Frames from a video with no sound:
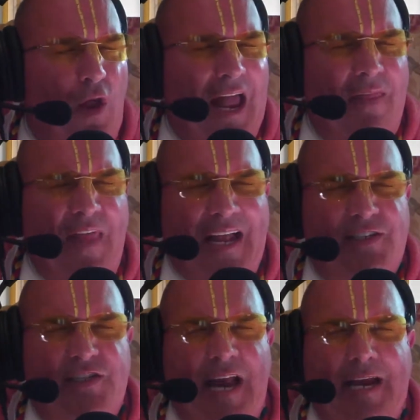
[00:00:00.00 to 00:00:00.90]
And that
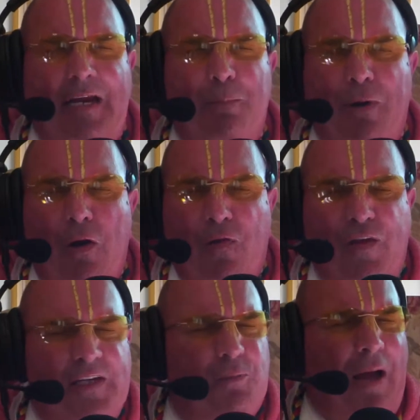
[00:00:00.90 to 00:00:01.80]
second birth
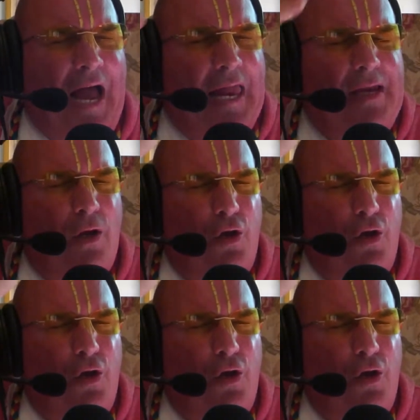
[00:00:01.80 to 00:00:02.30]
is by